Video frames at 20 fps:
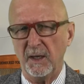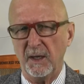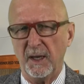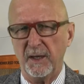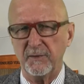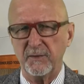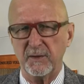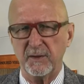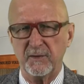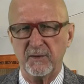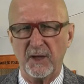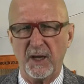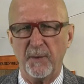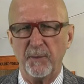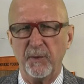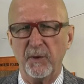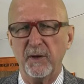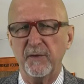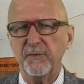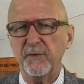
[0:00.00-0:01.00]
As an
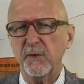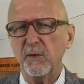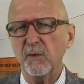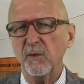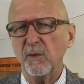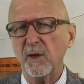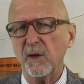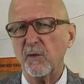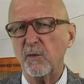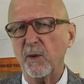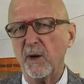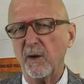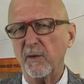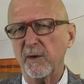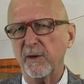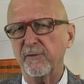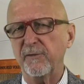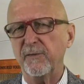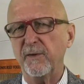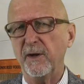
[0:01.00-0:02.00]
example, if you're
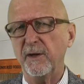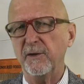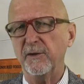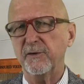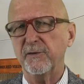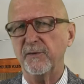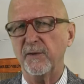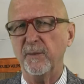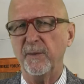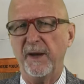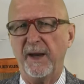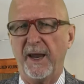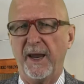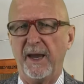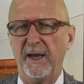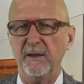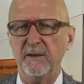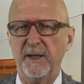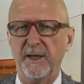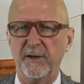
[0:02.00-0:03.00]
acquiring funds from an
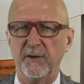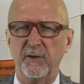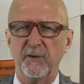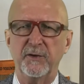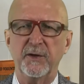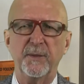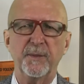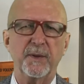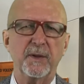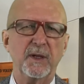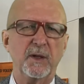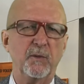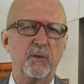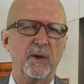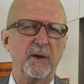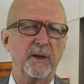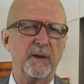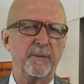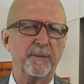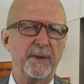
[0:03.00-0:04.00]
A lender, typically
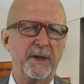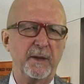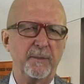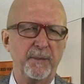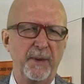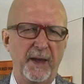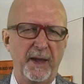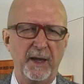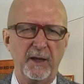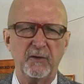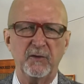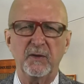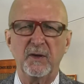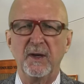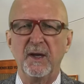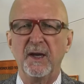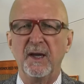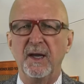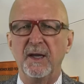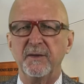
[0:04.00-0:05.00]
one of the big banks,
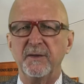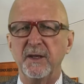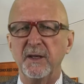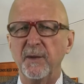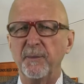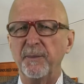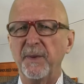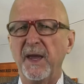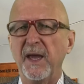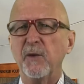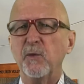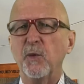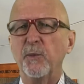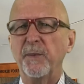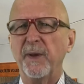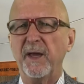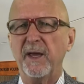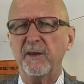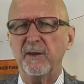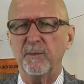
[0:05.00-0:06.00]
then the bank will
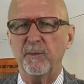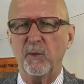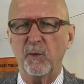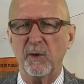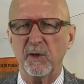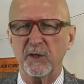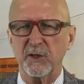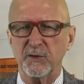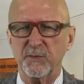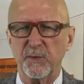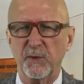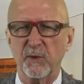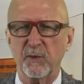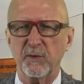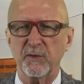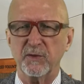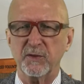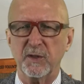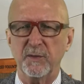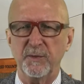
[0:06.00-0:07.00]
pay the mortgage
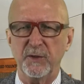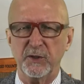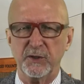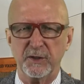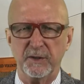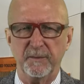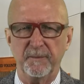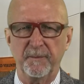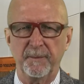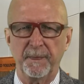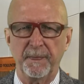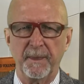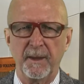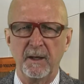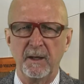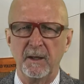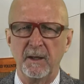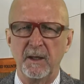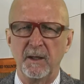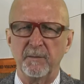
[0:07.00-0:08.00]
broker's commission.
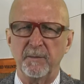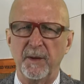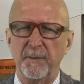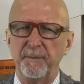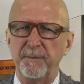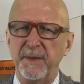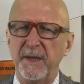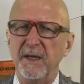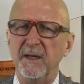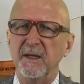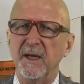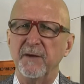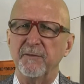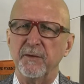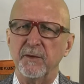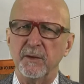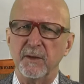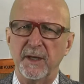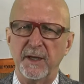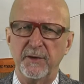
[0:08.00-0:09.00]
But
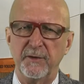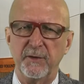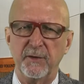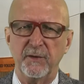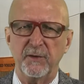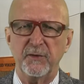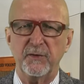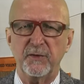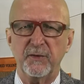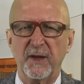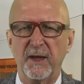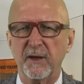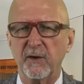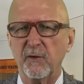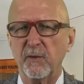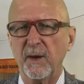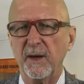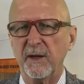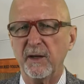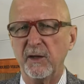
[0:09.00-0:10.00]
B-level lenders and
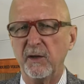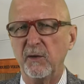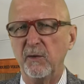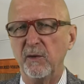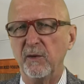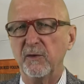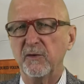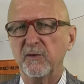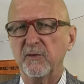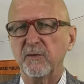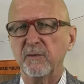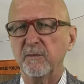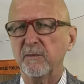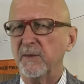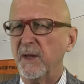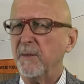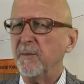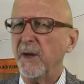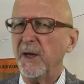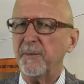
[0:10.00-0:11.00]
credit unions,
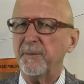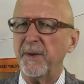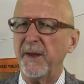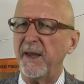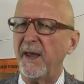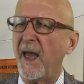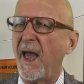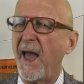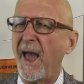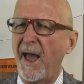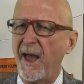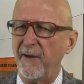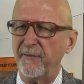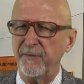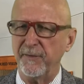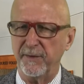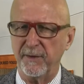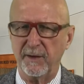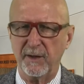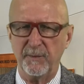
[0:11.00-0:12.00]
they might pay
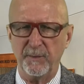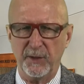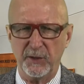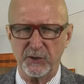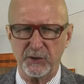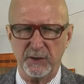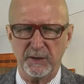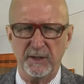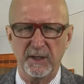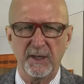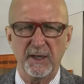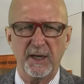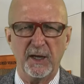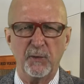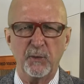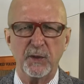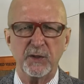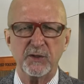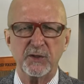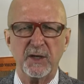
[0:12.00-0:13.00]
half of the commission,
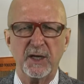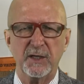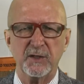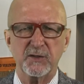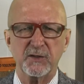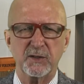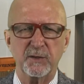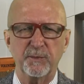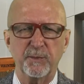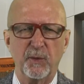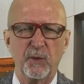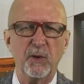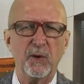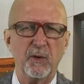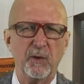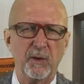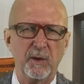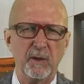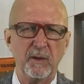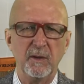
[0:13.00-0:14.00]
in which case the
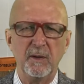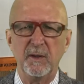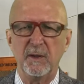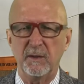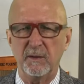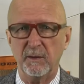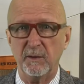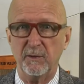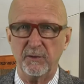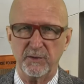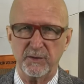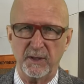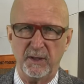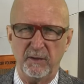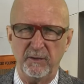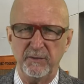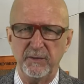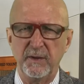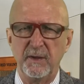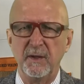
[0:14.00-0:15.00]
borrower,
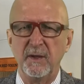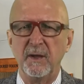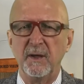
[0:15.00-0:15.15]
yourself,